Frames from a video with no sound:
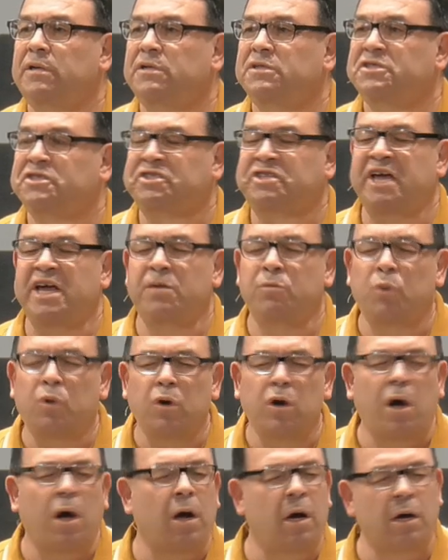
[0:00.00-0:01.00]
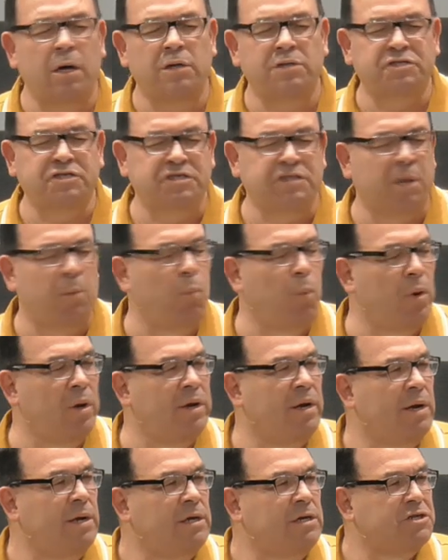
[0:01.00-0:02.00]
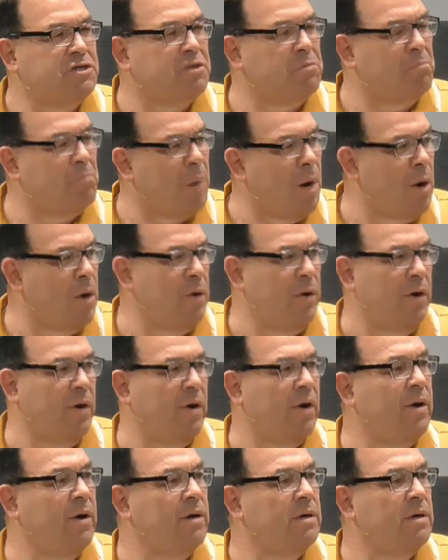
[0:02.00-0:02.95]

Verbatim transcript: Sin will cause someone to murder.